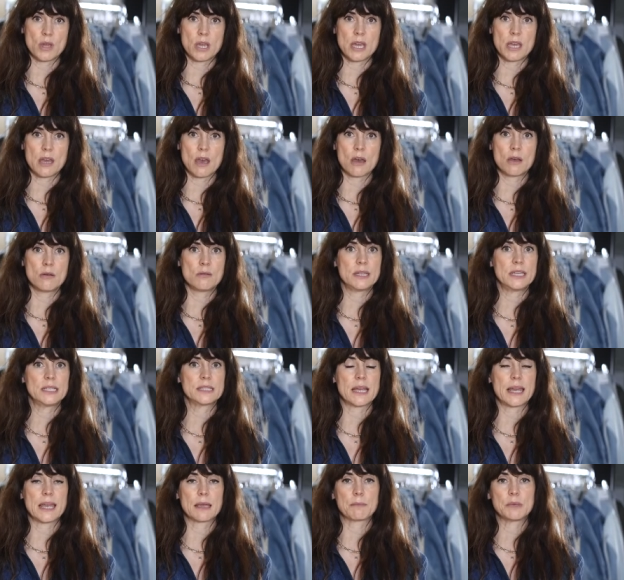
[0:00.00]
We only
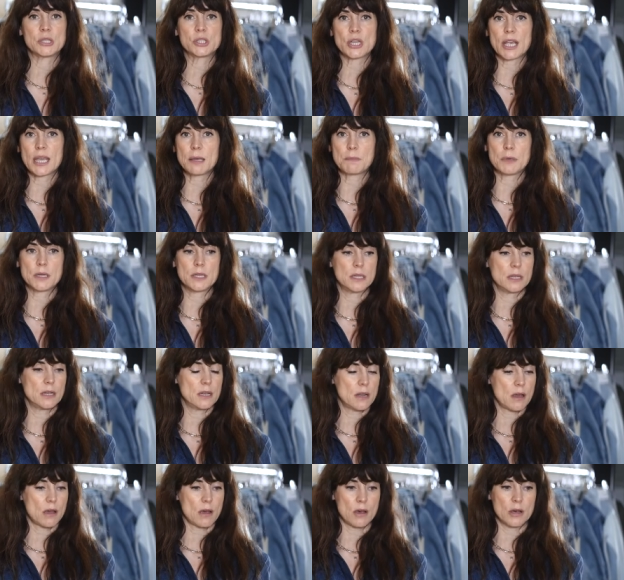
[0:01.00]
take
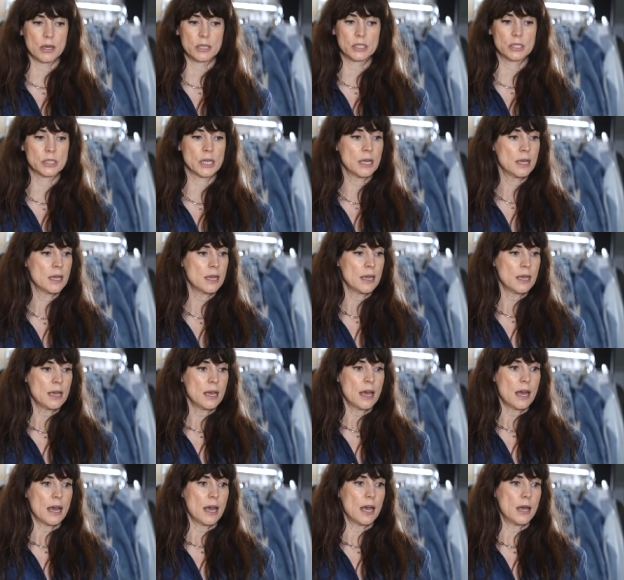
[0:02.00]
misshapen, large
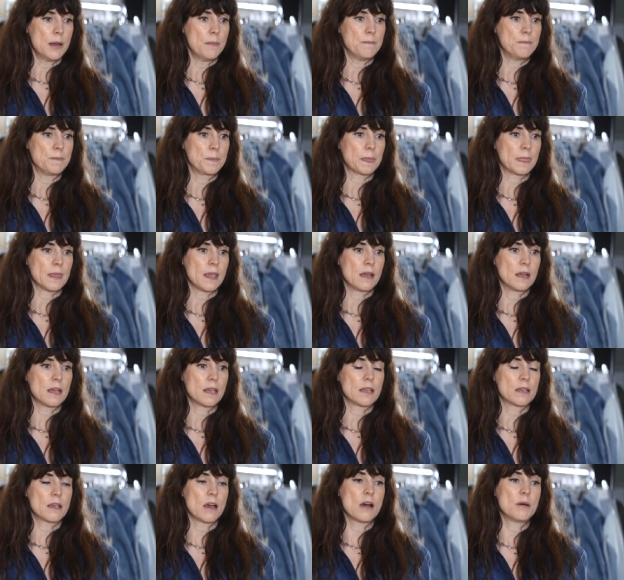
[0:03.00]
um,
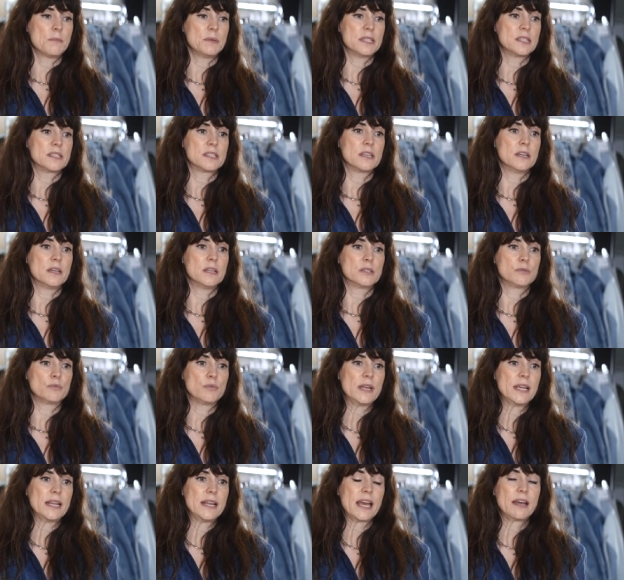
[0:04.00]
garments that
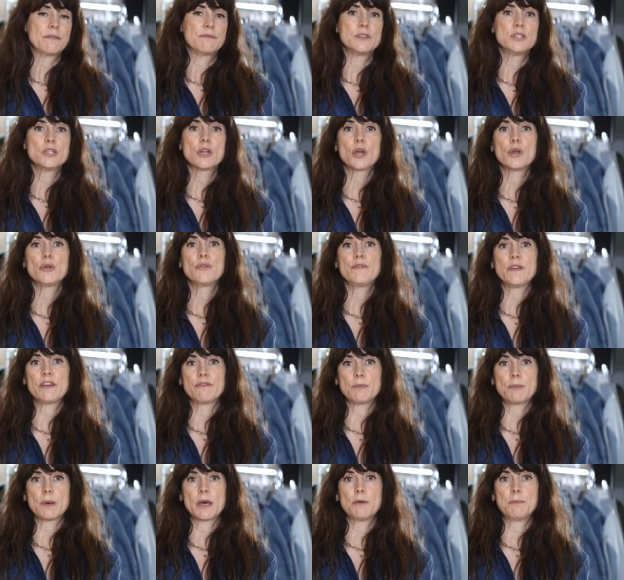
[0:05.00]
really have no
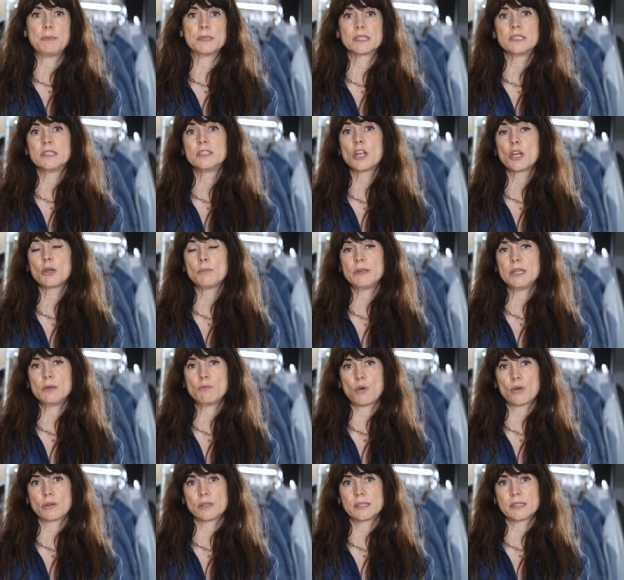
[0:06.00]
fit for purpose and nobody
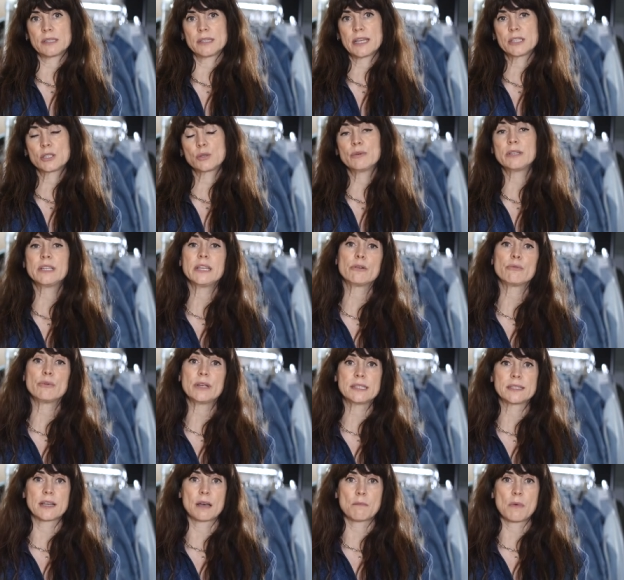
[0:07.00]
wants. There's already a
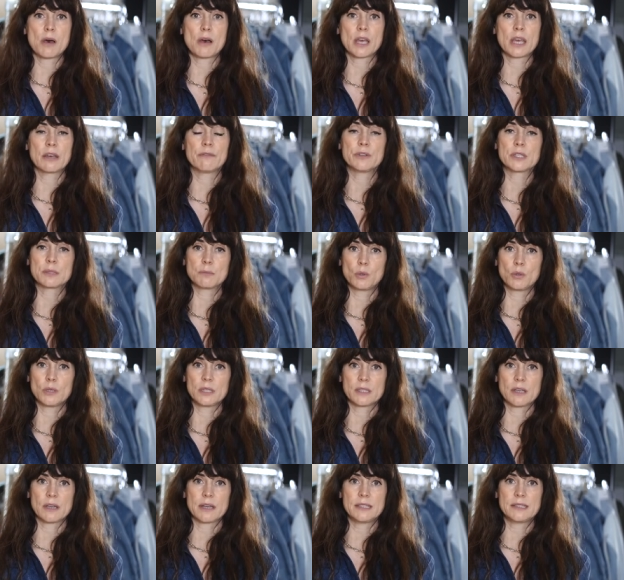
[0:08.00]
resale market for
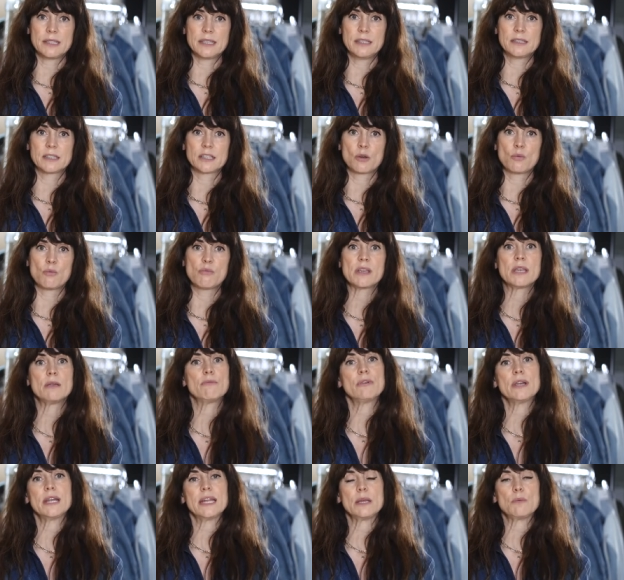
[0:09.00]
smaller sizes, so we
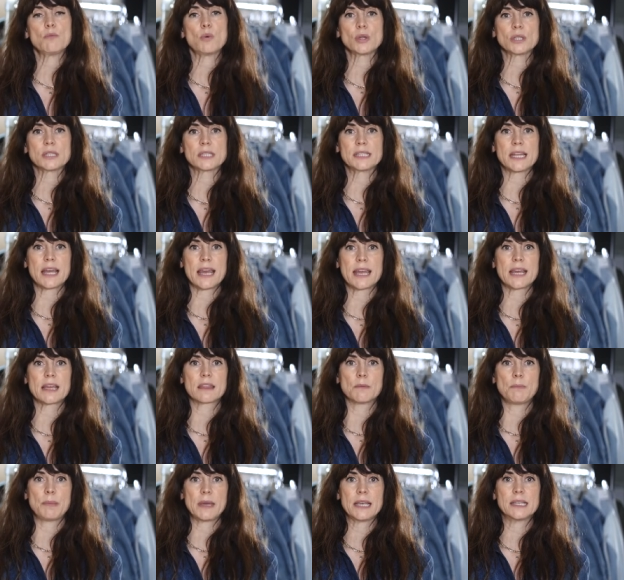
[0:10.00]
really want to
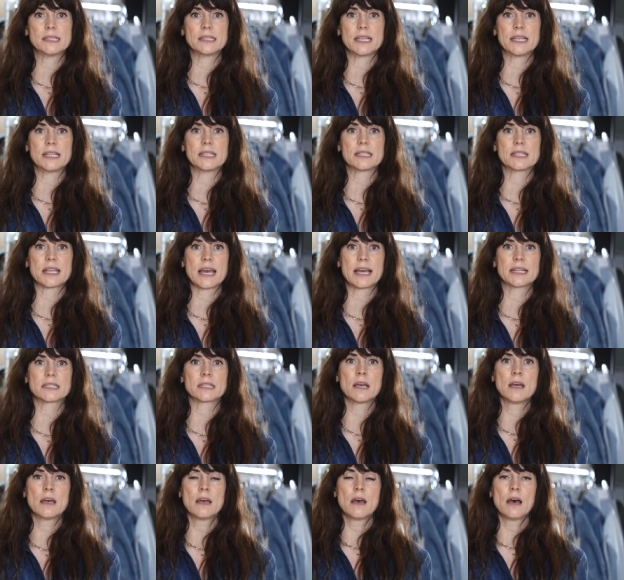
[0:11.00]
take the pieces
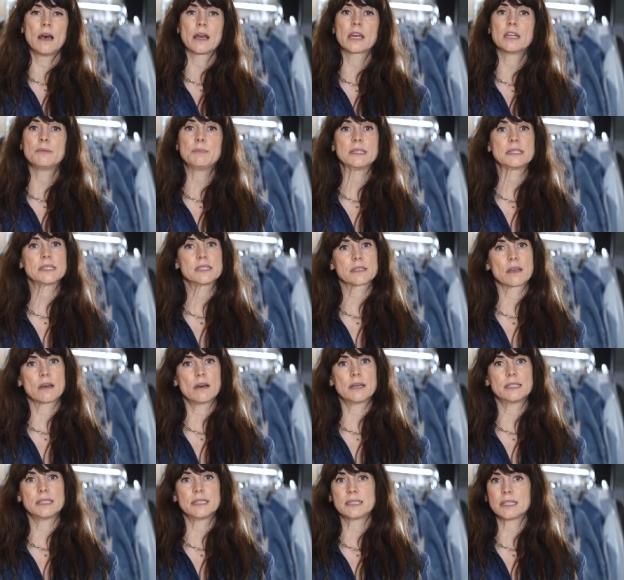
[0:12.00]
that are going to be
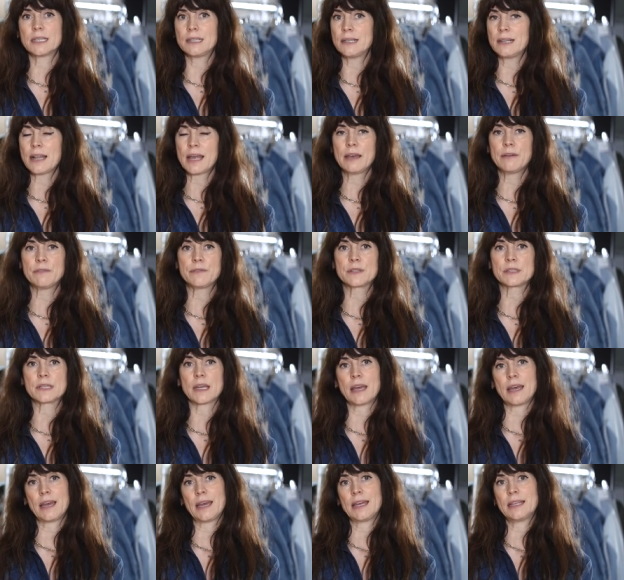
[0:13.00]
discarded and left
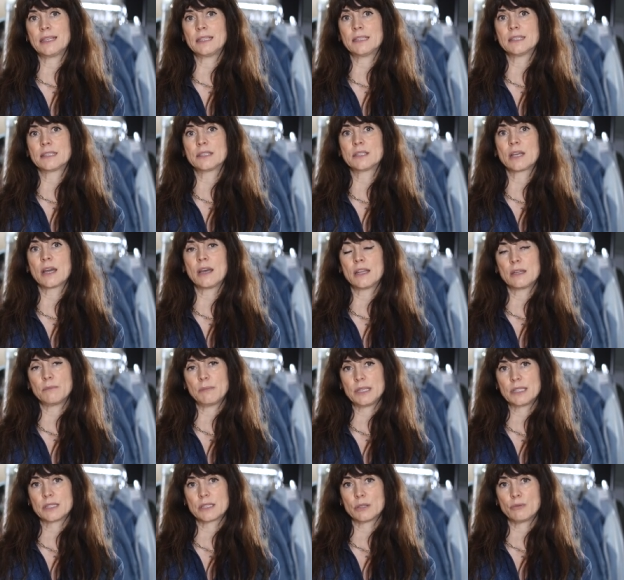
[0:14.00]
and turn
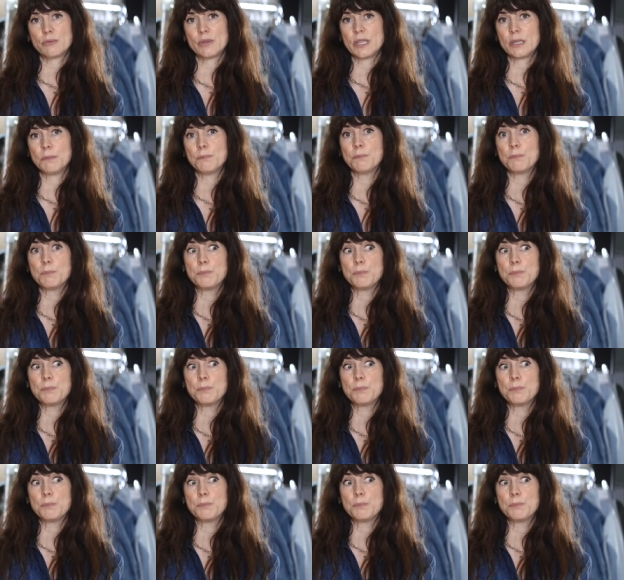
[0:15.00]
them into really